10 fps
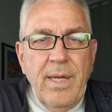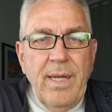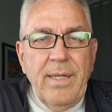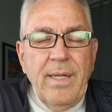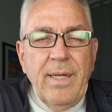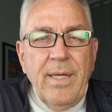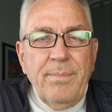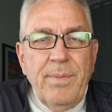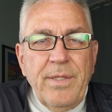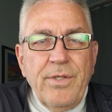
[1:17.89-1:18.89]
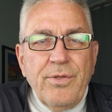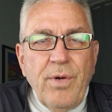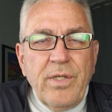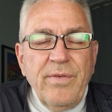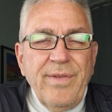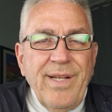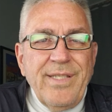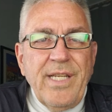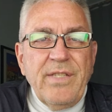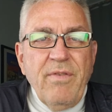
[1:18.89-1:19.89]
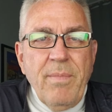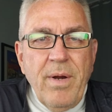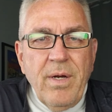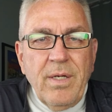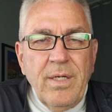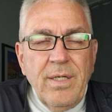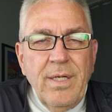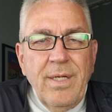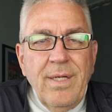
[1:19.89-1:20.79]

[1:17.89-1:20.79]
a big destruction of the United States of America,